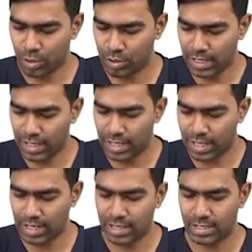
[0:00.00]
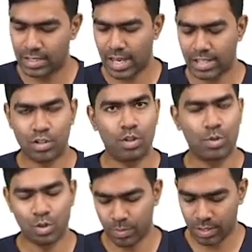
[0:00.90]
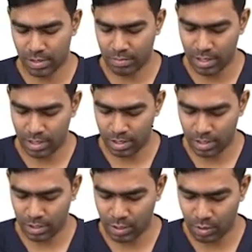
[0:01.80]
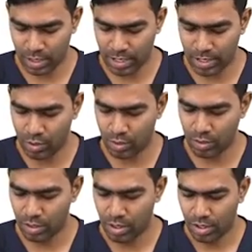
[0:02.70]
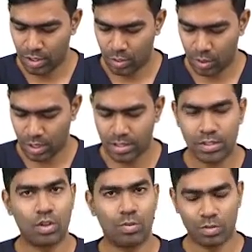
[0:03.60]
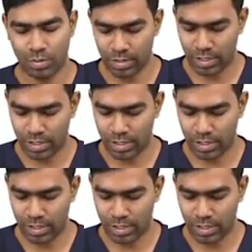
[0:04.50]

You see clearly this X chromosome here, but you really don't know what is this chromosome.